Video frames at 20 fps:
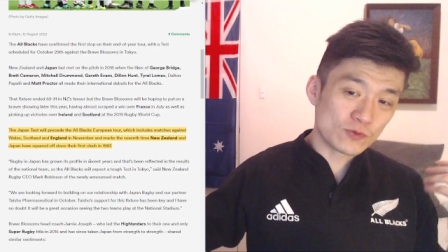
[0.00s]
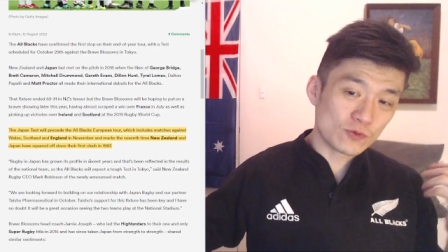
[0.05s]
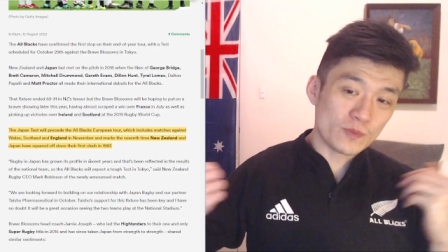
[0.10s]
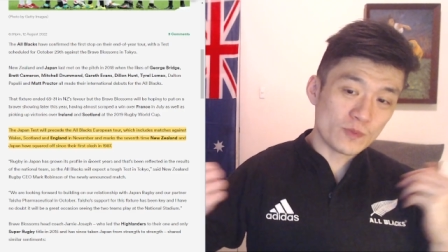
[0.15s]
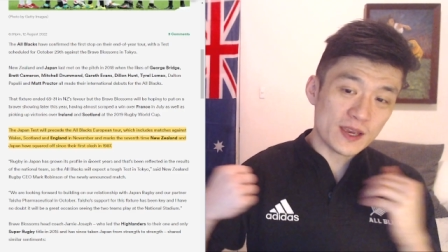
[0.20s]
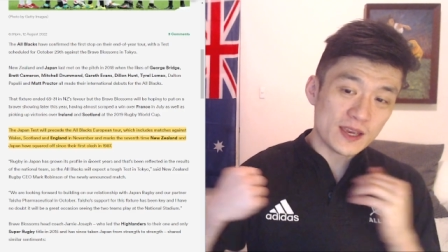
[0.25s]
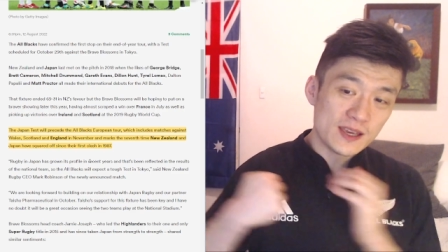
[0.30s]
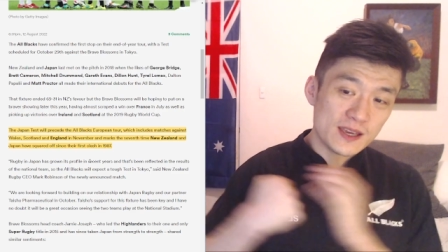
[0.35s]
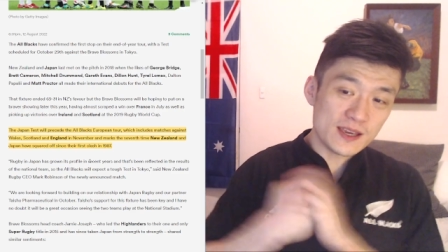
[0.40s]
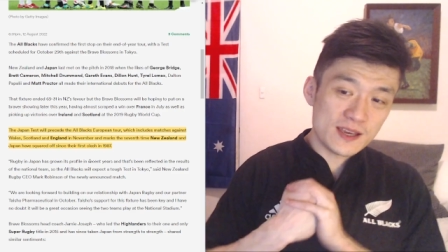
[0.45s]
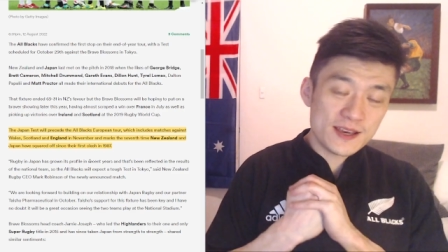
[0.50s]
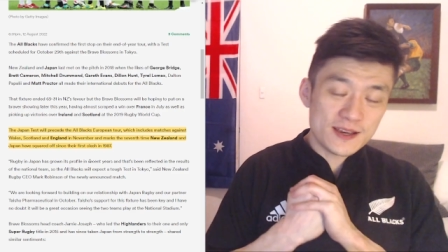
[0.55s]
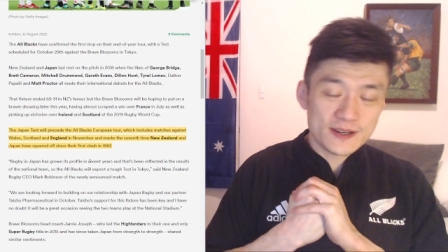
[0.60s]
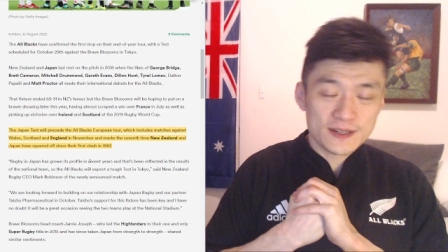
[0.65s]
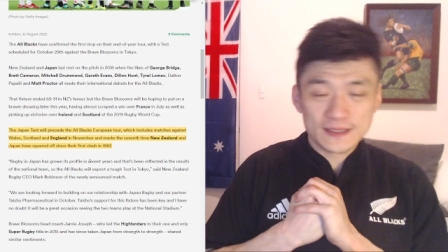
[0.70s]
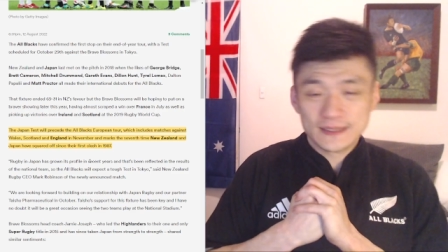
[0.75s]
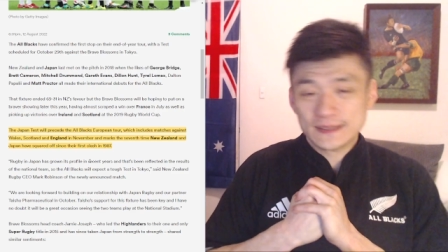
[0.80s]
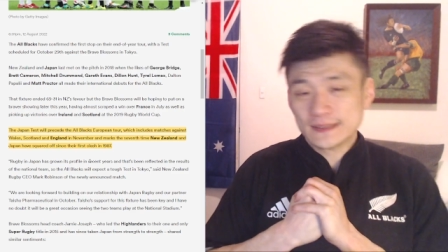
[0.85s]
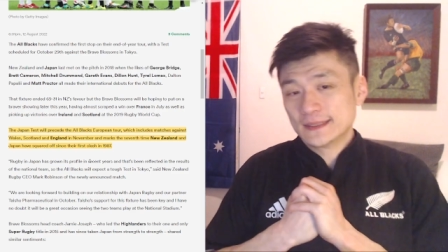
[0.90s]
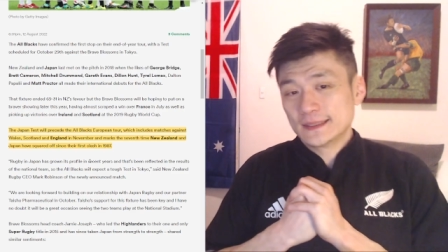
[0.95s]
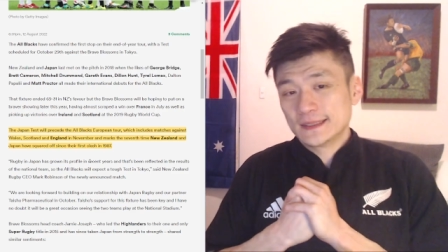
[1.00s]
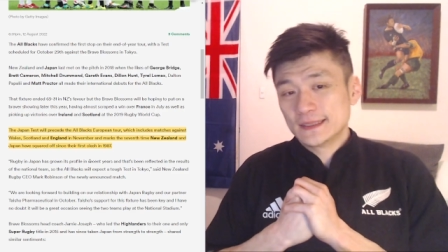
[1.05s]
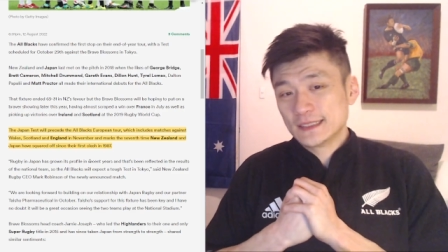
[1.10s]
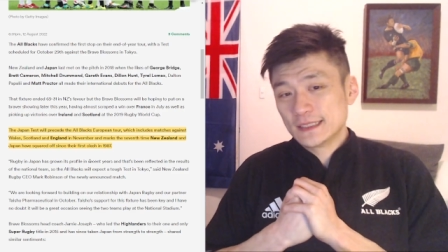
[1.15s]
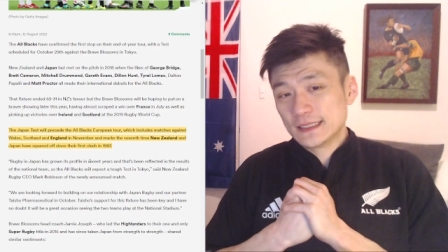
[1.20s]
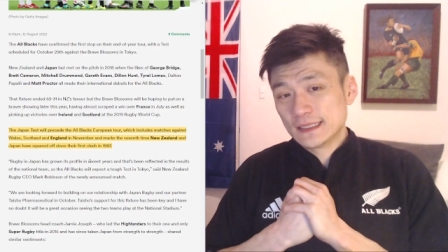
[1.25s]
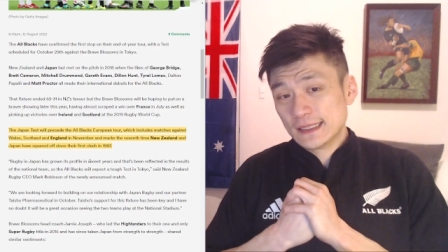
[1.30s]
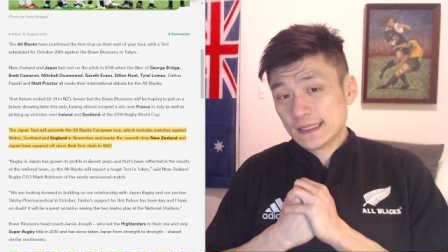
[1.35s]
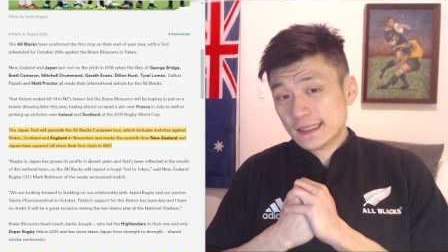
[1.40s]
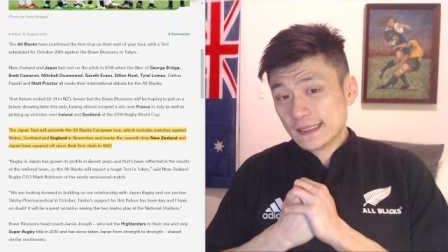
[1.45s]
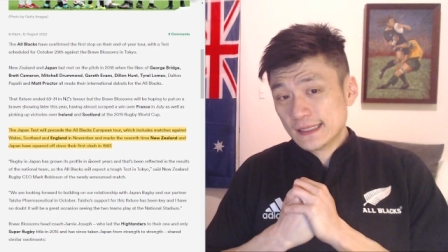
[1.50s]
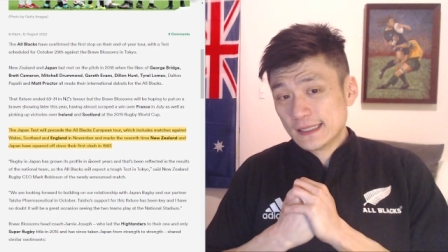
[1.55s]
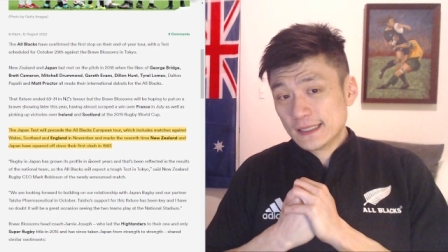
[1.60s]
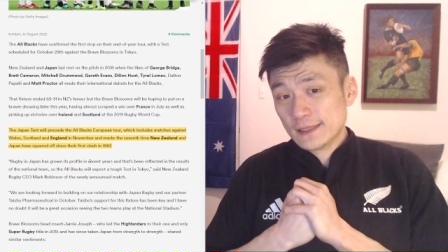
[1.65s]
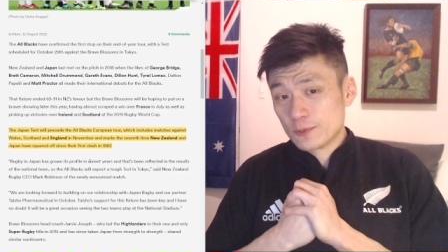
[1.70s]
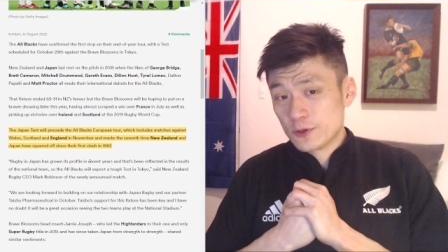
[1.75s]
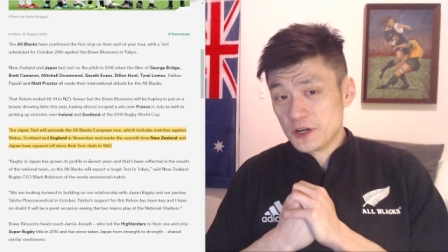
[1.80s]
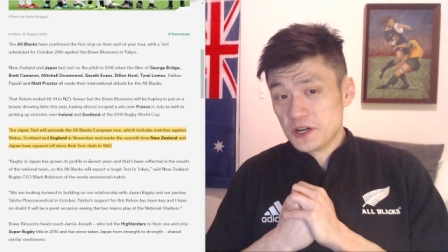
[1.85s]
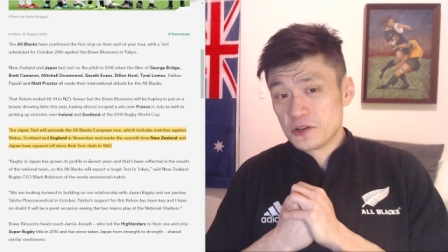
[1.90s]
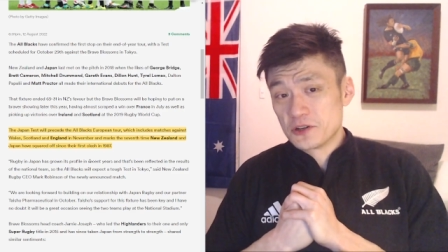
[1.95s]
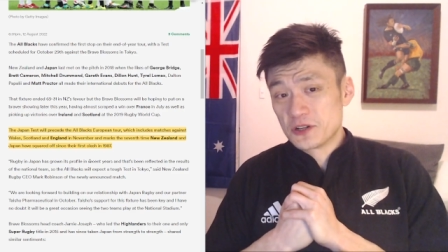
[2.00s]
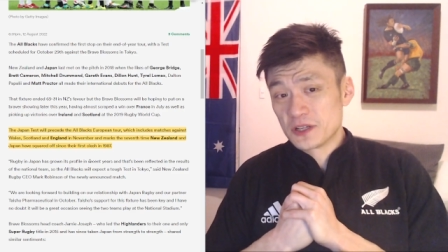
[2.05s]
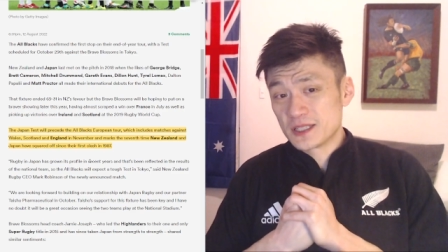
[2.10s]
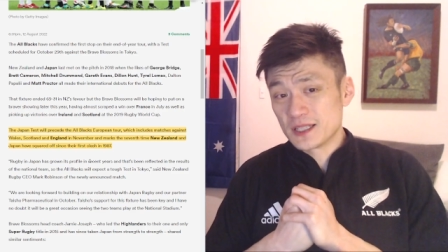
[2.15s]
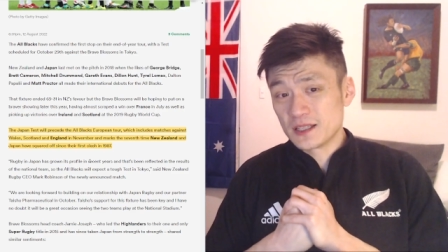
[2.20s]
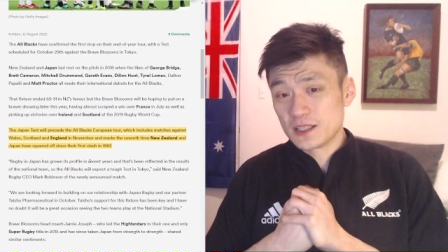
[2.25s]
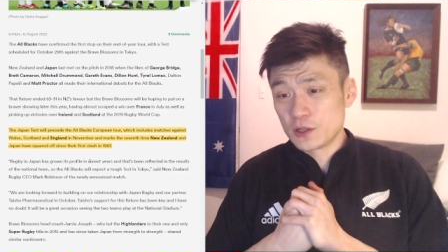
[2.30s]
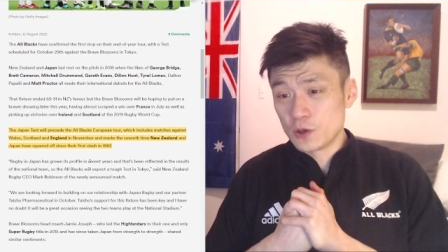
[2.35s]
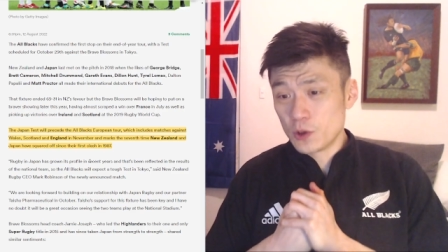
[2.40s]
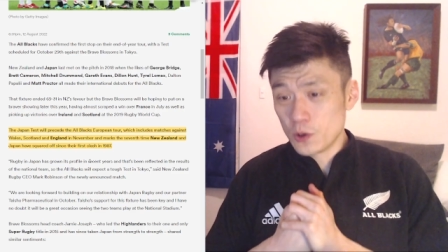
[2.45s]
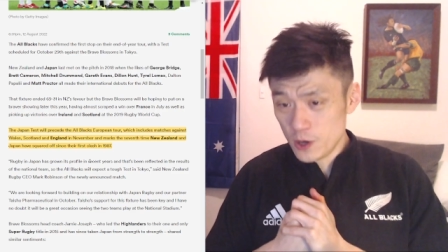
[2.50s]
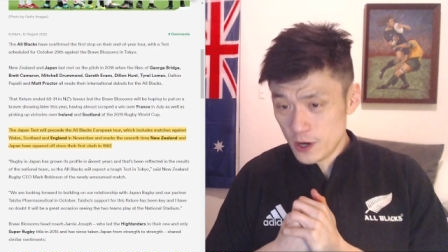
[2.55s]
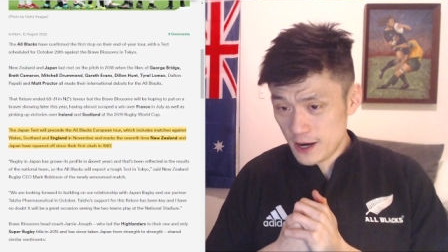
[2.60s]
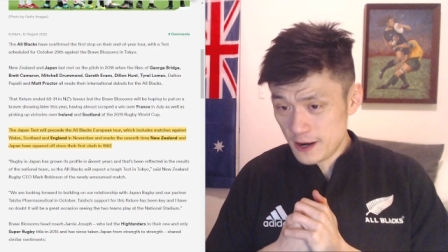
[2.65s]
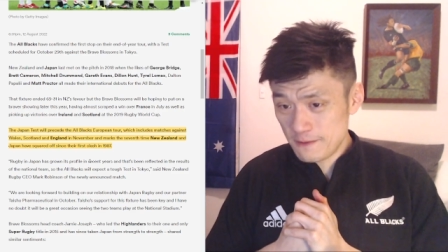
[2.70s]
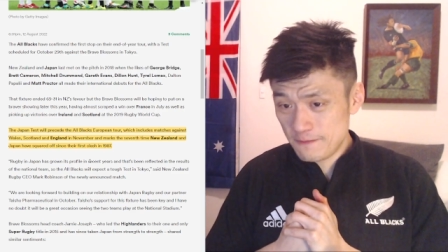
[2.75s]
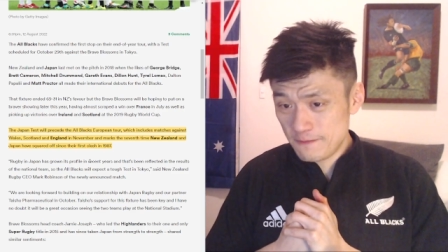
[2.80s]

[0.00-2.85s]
be pretty interesting tour.